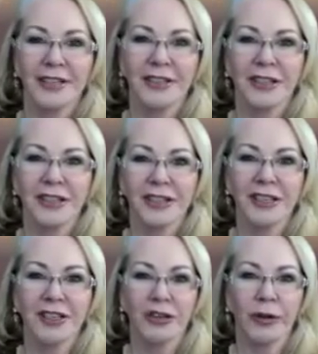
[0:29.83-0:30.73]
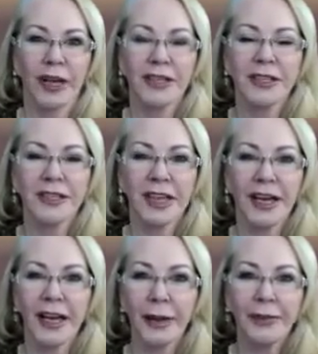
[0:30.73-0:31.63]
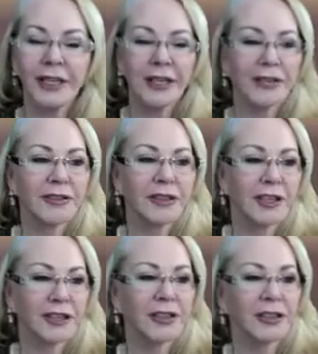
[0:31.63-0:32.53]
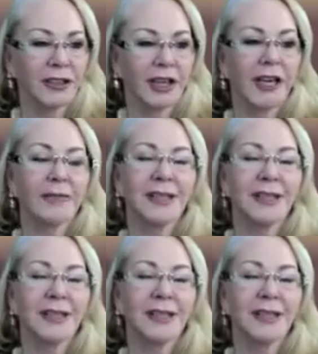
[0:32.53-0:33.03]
certain situations that are happening in your life,